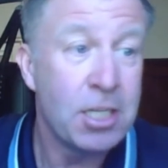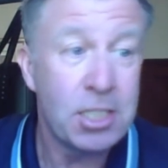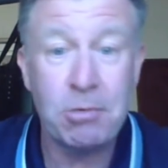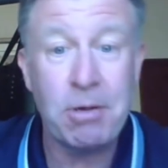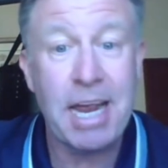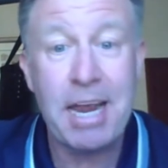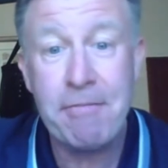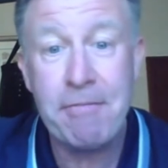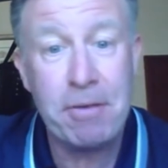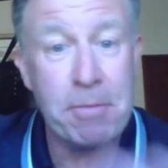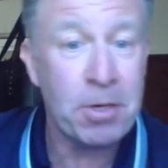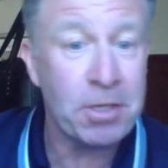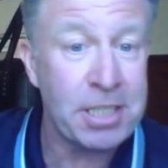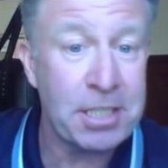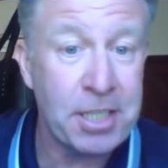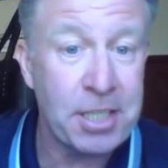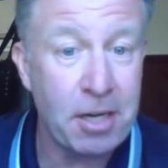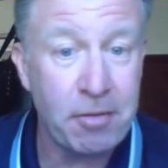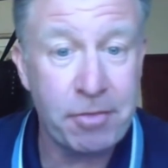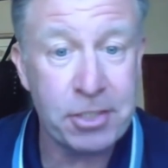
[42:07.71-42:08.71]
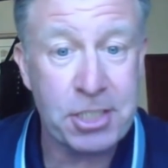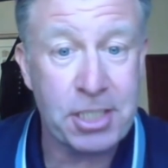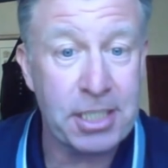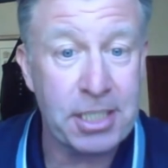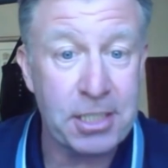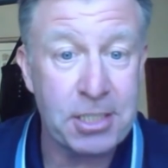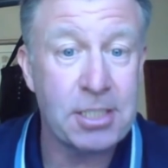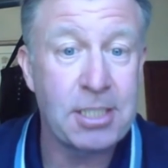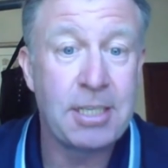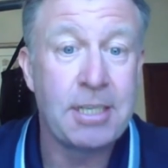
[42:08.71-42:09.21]
So everybody in the
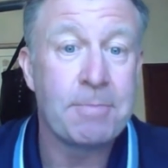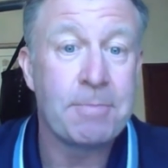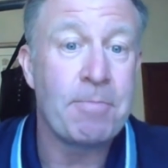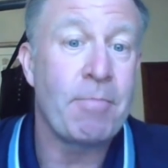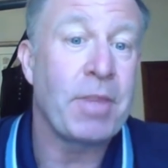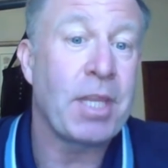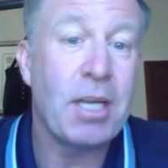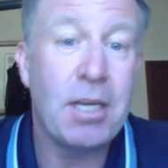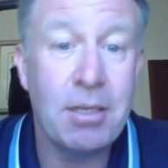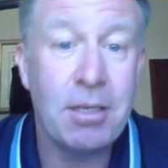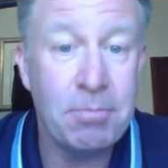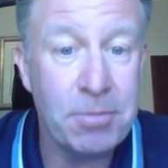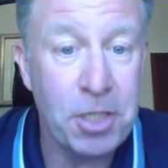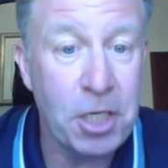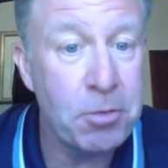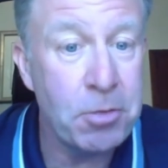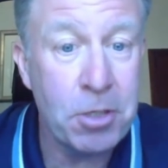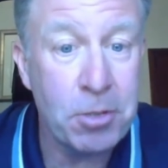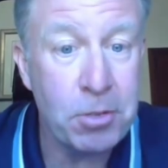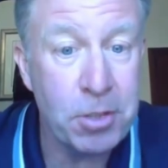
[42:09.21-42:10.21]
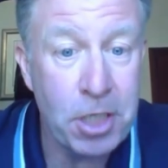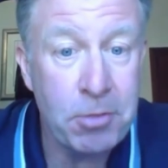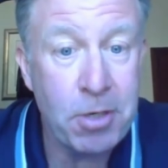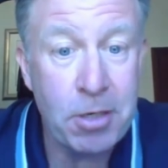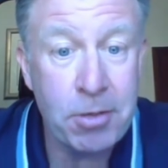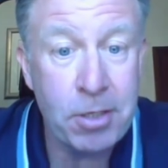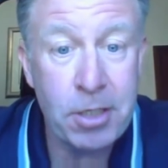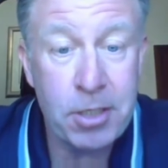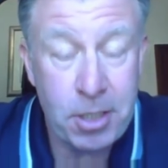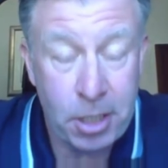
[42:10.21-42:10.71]
offices knew
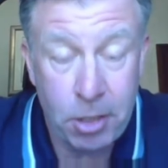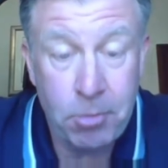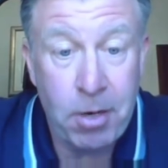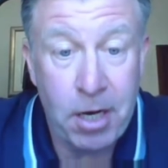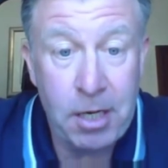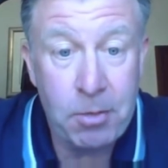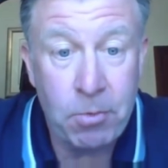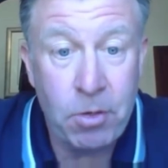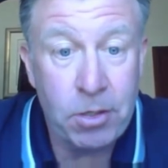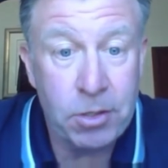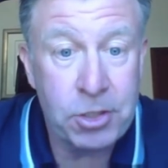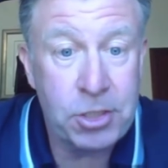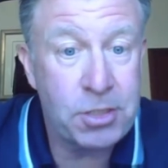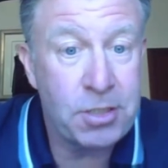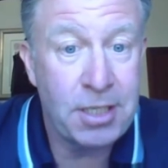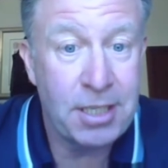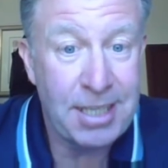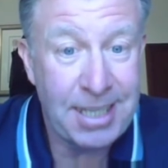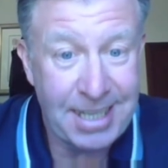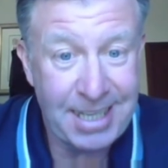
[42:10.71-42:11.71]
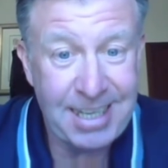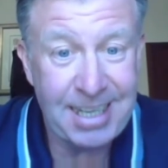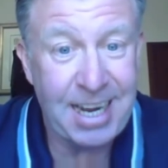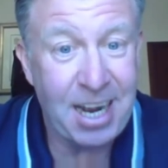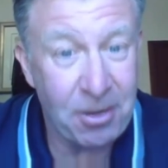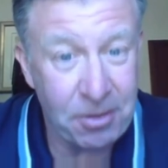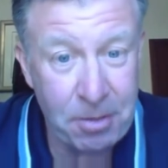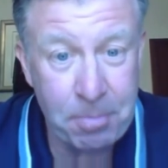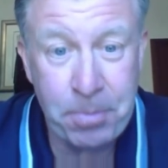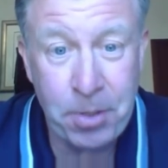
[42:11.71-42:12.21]
who I was
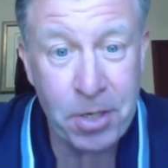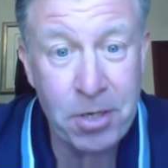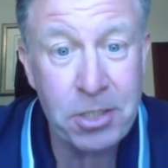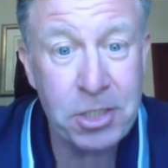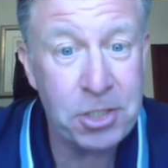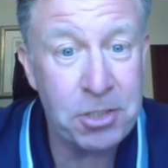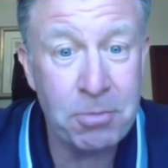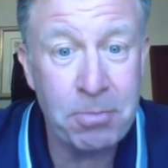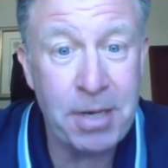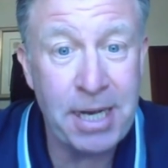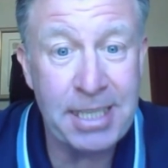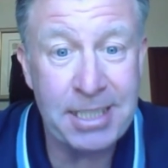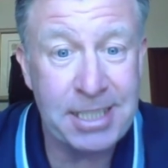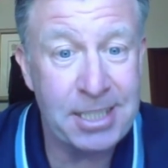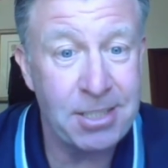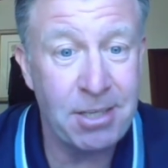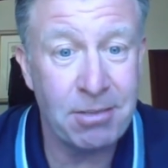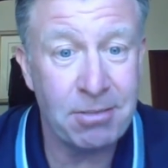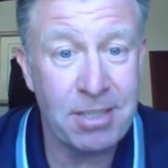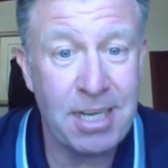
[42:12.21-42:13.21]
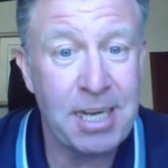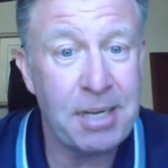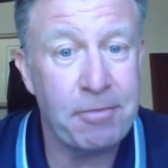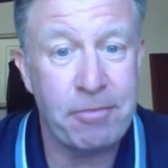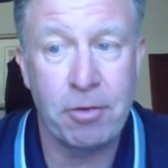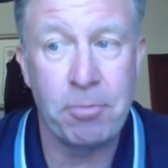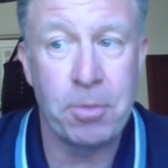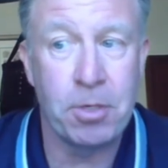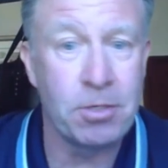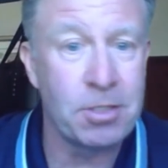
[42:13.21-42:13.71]
on a personal basis, not
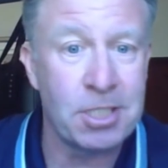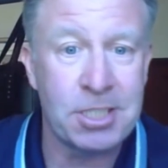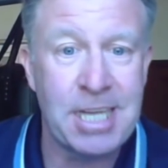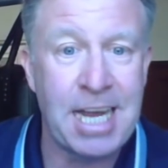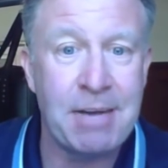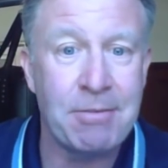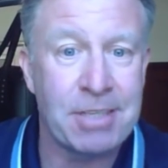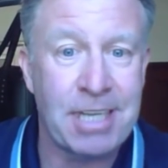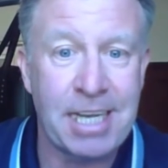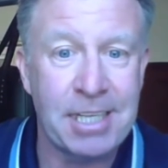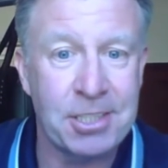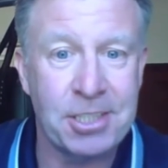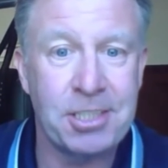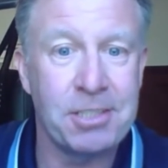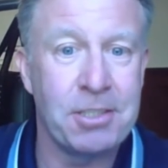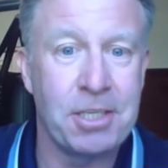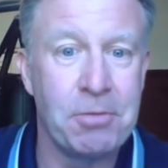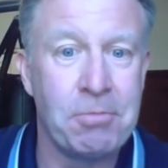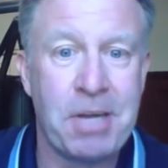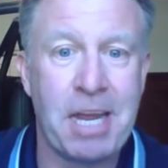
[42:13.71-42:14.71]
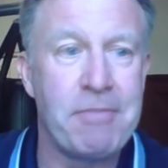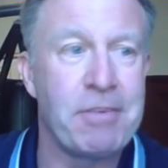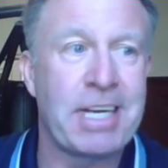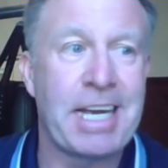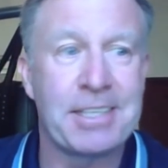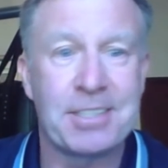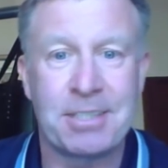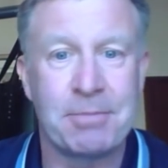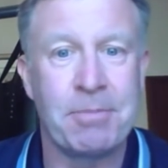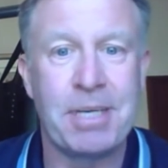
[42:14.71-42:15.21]
like footballers nowadays. You
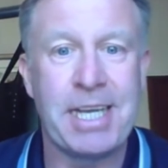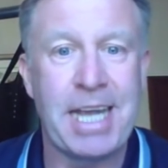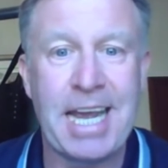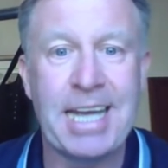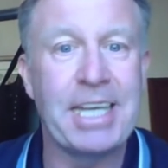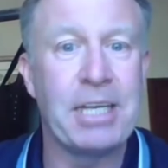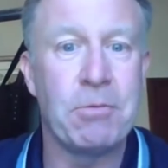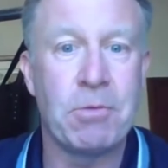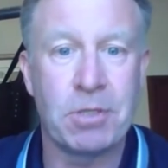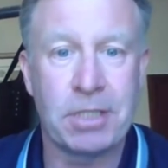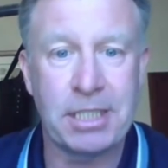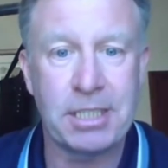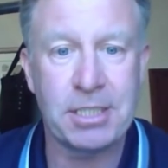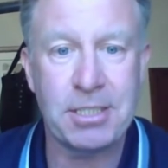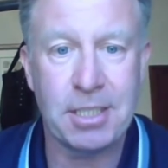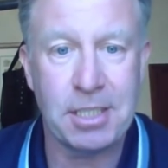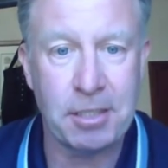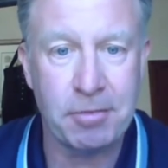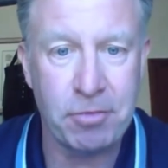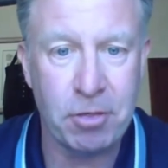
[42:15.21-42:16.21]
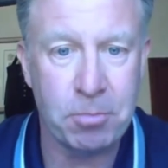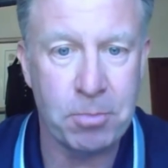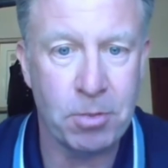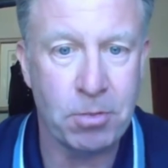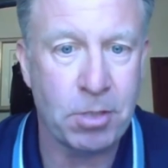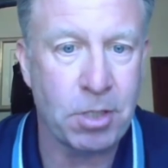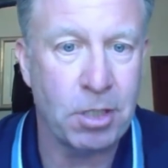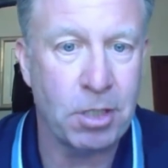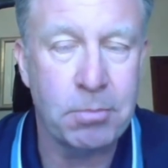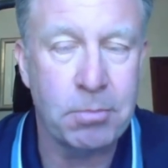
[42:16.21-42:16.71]
never get to meet anyone inside a
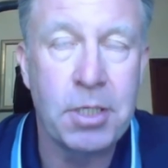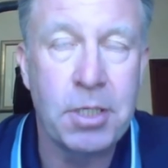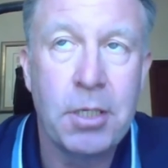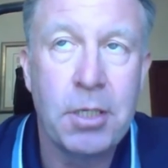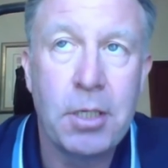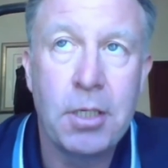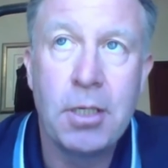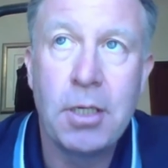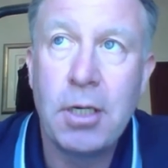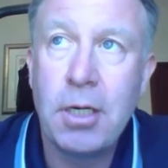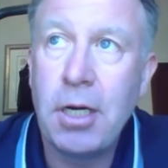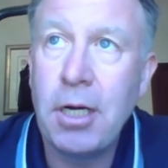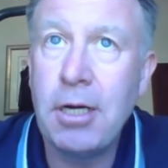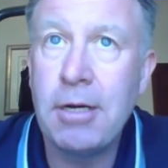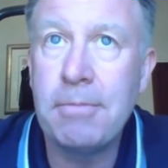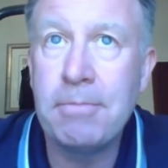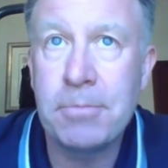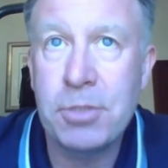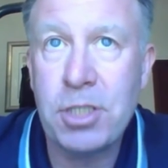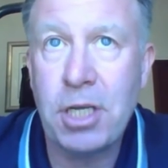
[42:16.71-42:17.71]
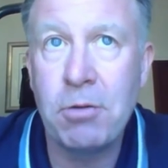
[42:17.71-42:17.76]
football club.